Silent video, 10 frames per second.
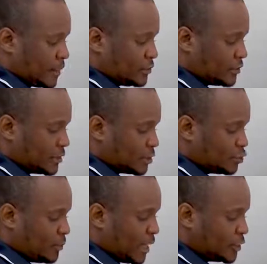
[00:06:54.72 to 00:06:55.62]
So this is
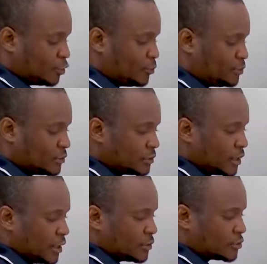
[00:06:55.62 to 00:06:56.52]
normally open.
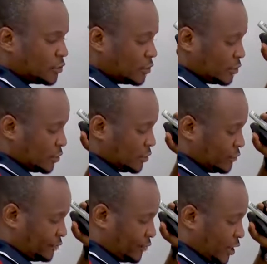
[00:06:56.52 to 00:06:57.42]
So
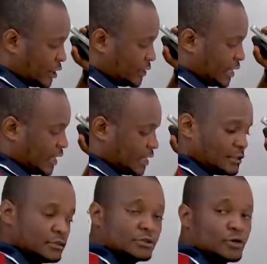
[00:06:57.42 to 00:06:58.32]
for a relay,
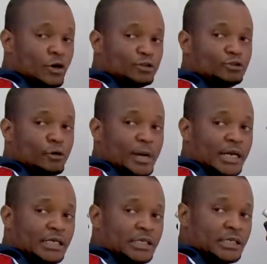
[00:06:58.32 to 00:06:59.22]
it is called
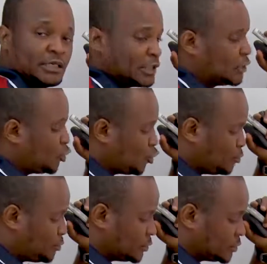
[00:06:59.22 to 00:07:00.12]
normally
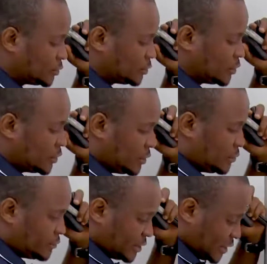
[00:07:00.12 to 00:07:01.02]
open.
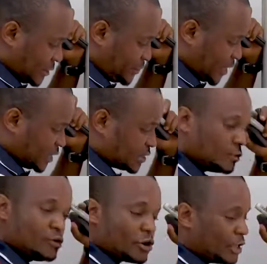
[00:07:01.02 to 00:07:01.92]
In the PLC,
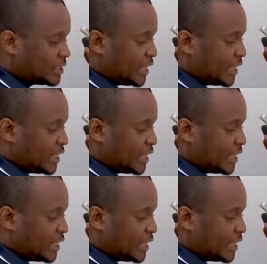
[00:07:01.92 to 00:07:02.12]
we call it